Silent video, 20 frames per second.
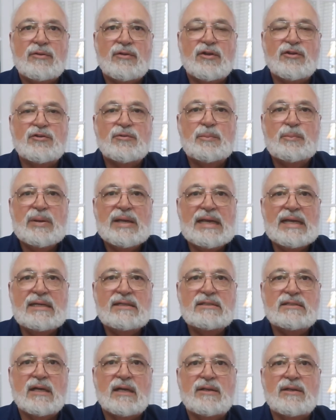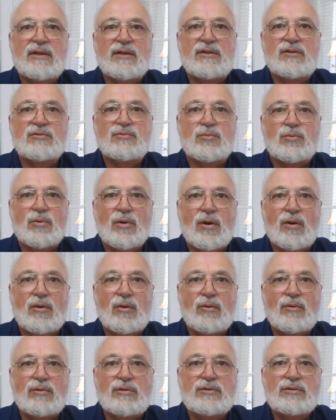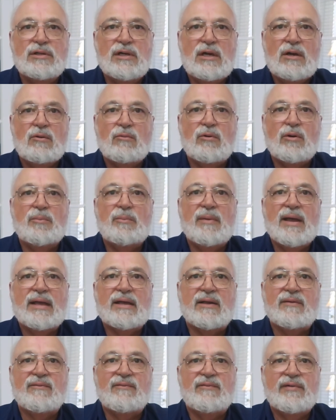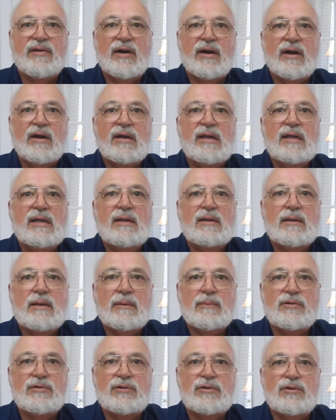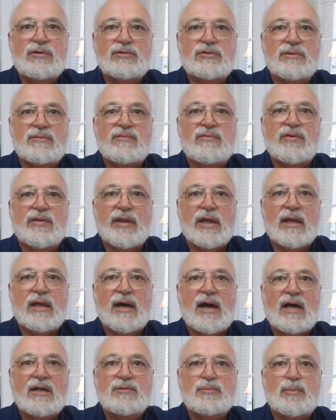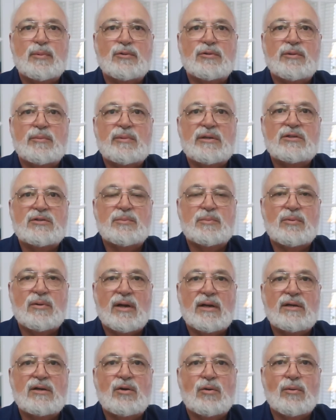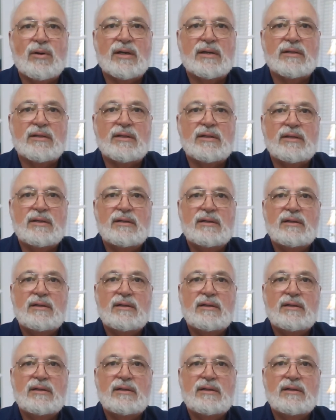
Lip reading: This peace and these roads would make it very conducive for the gospel to be spread quickly.